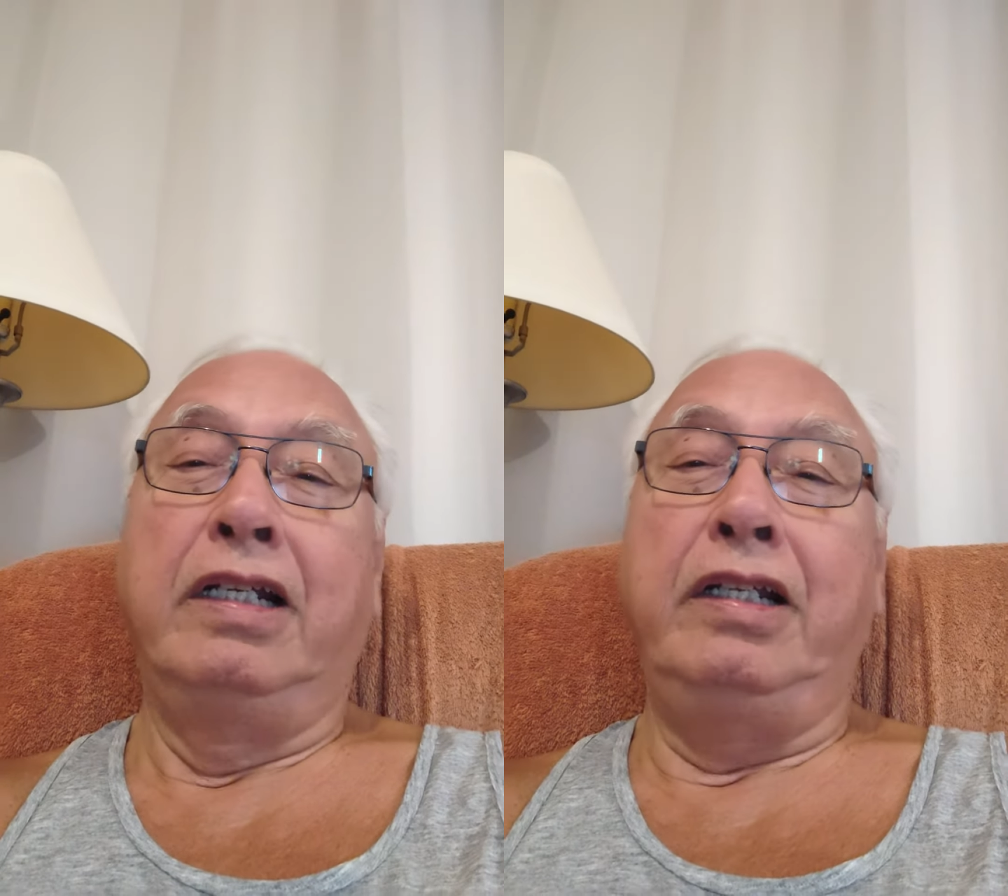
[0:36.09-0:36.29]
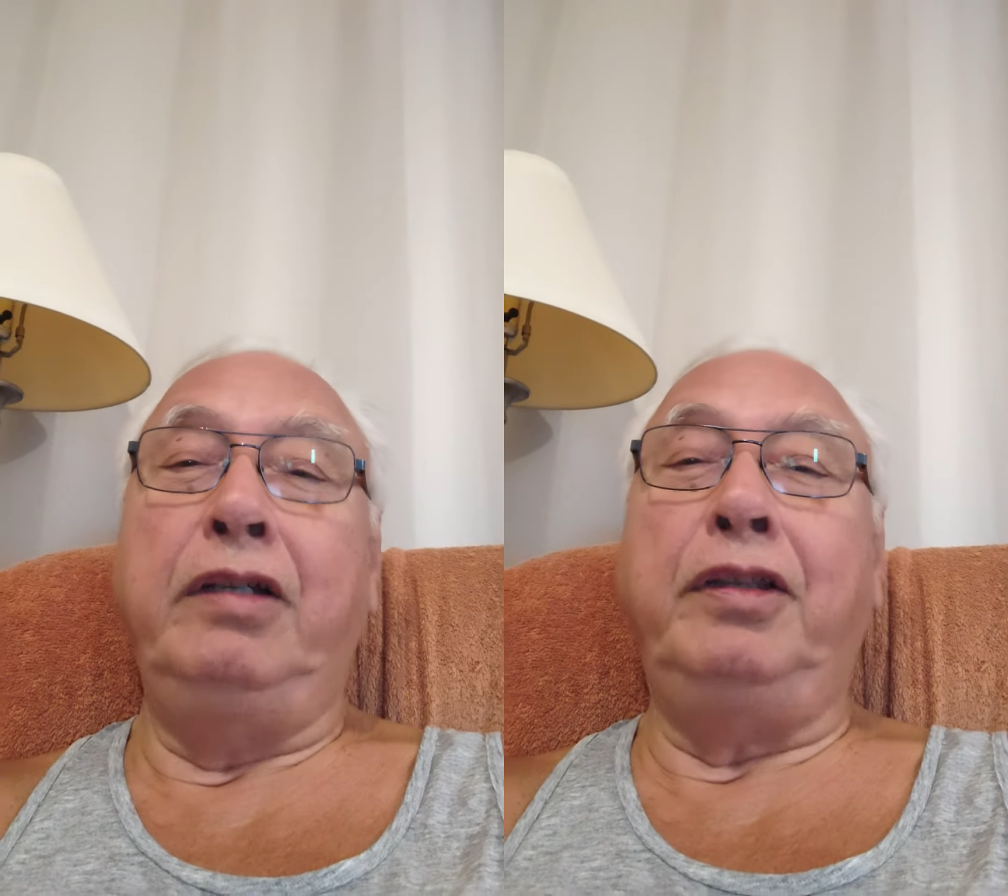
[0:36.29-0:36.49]

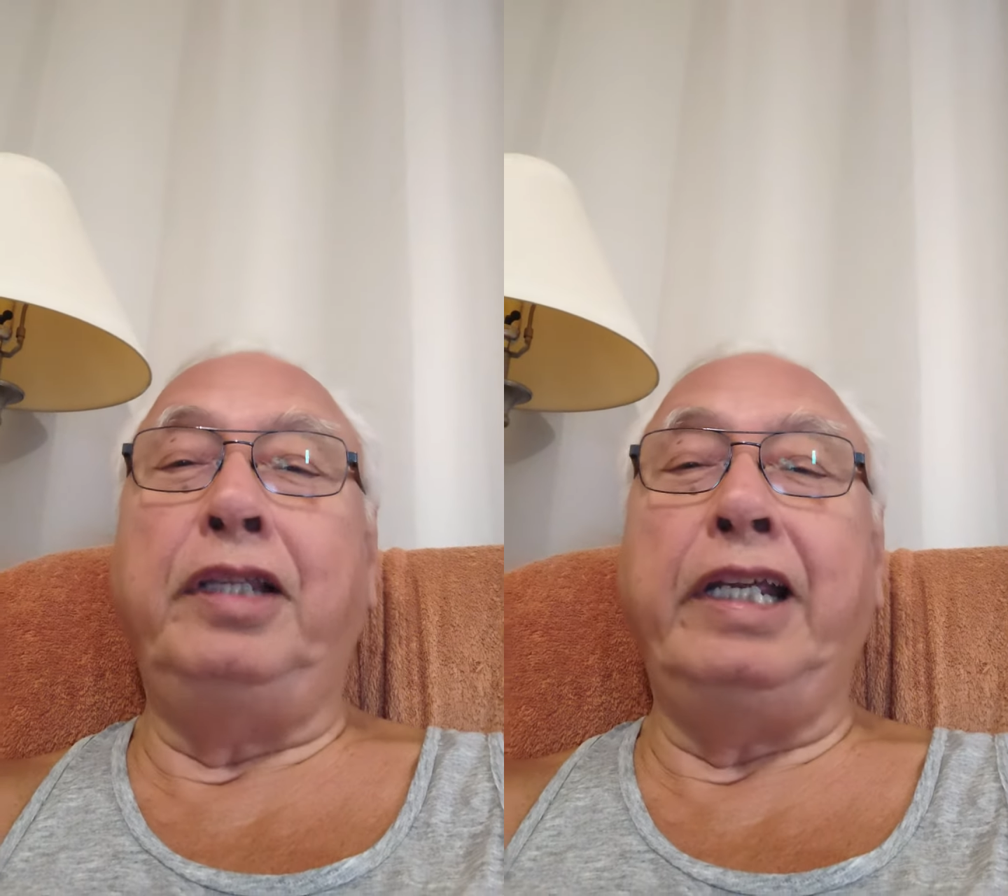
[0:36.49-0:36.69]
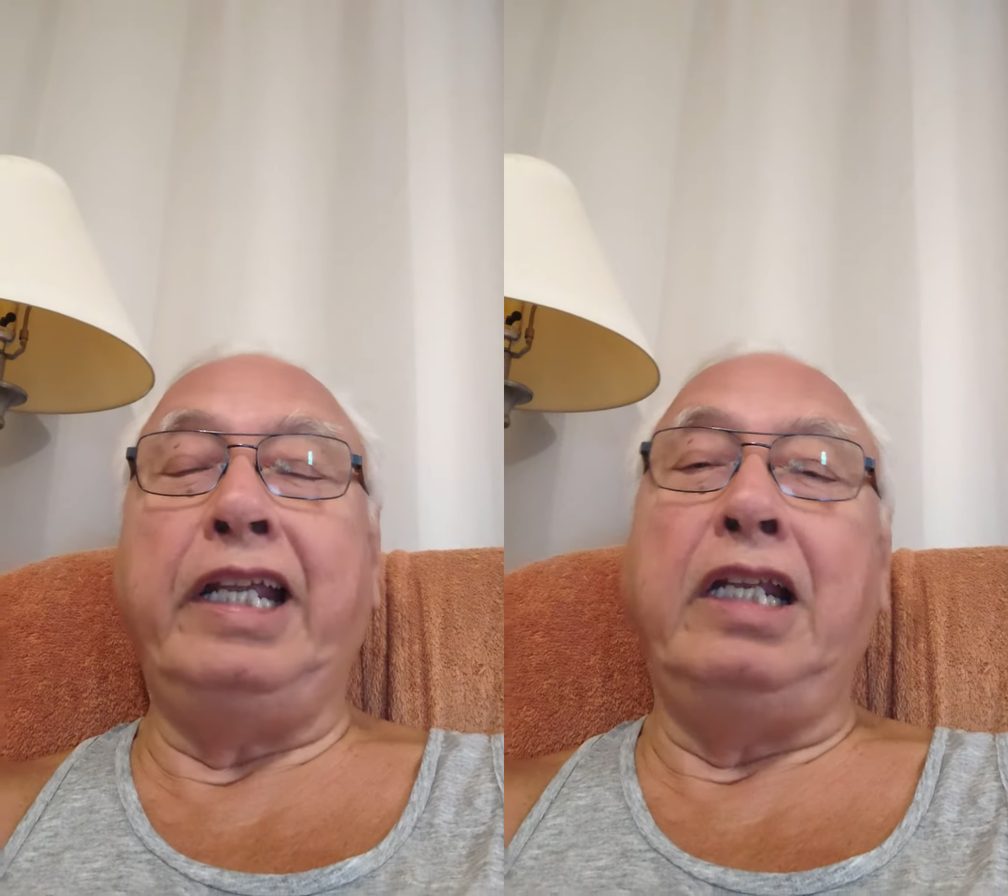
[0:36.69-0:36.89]
Do you
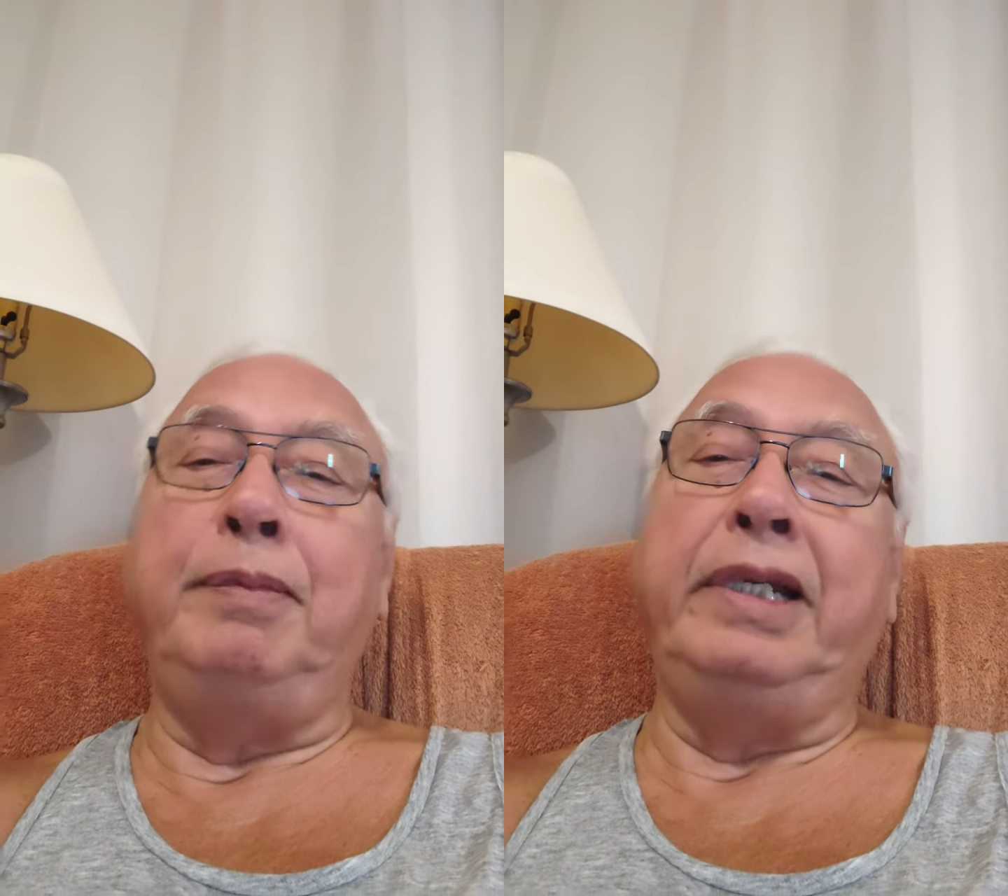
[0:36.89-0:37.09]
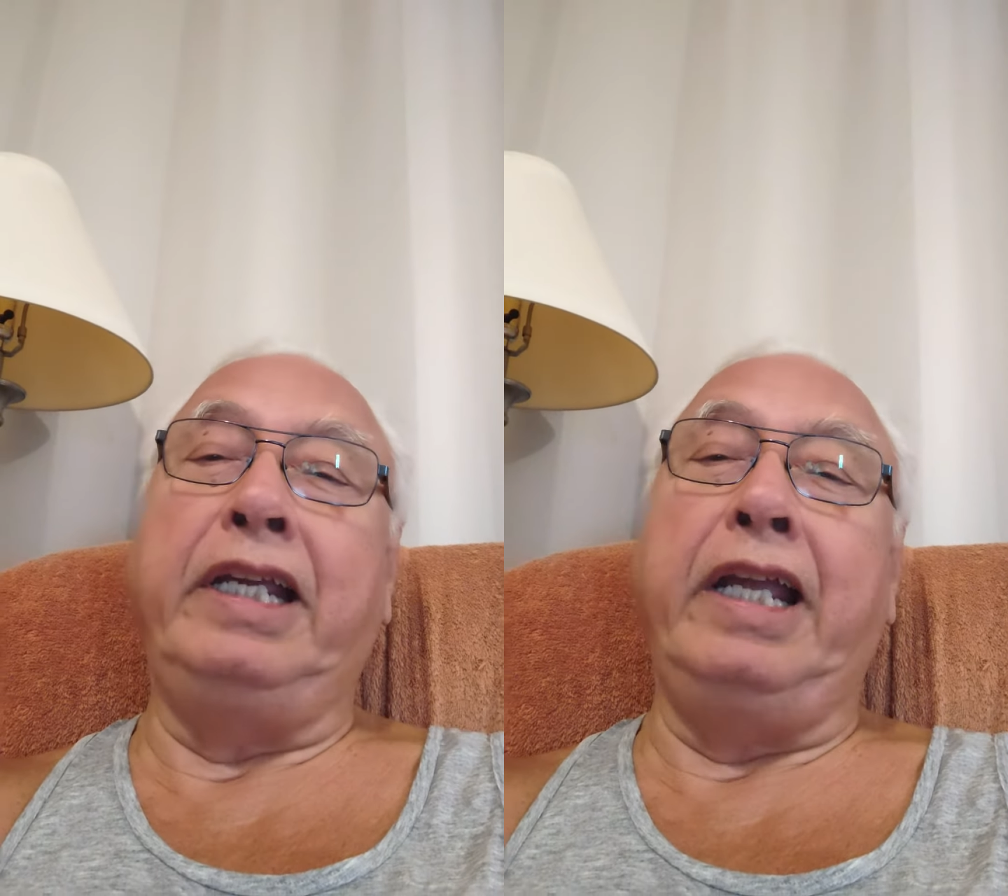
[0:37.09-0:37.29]
think in the
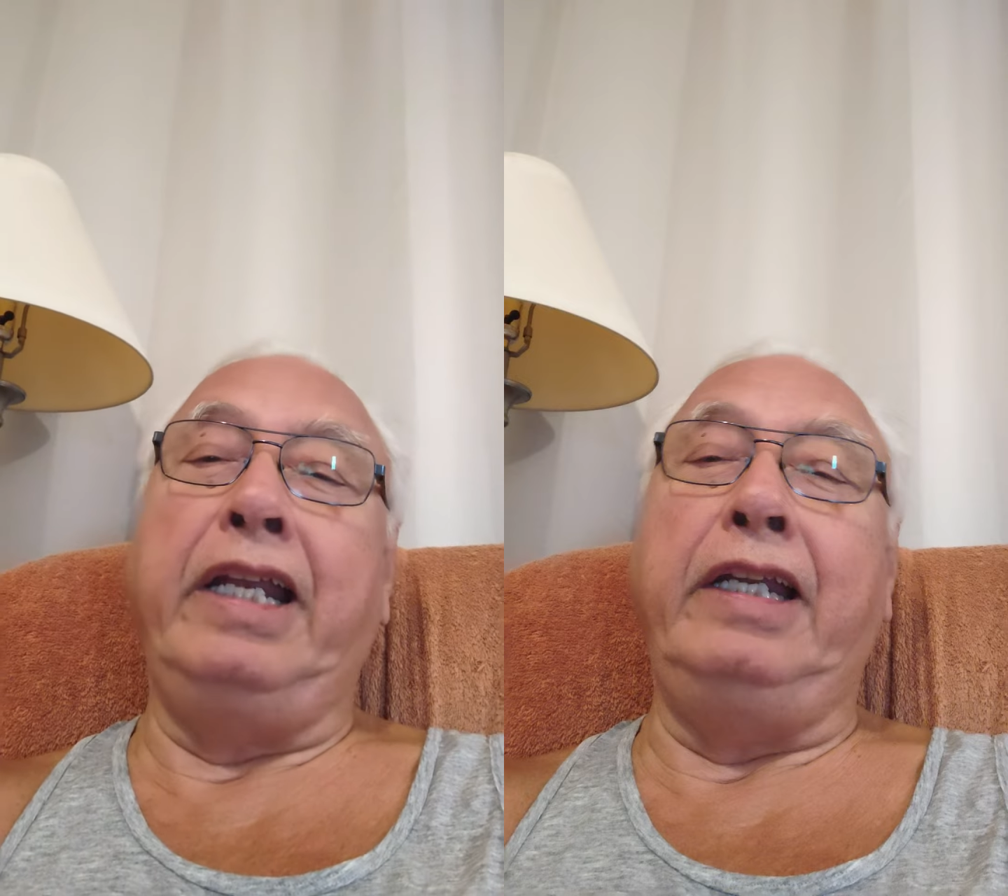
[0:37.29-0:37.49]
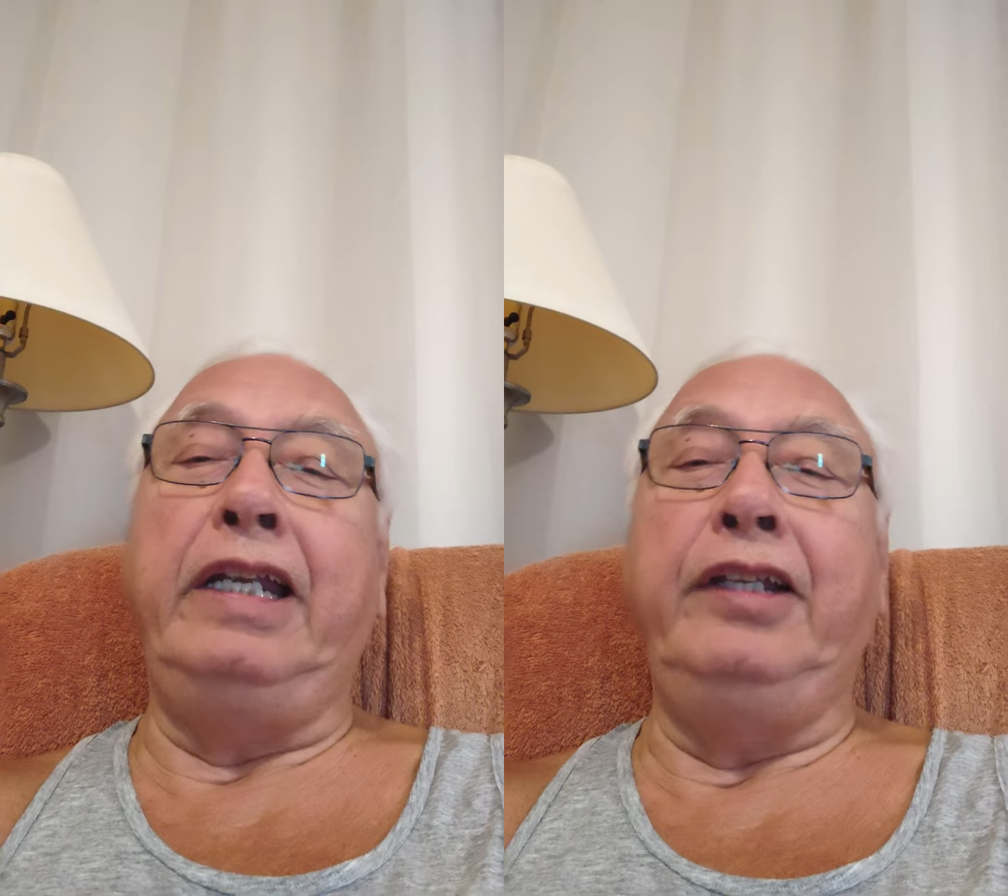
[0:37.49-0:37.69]
beginning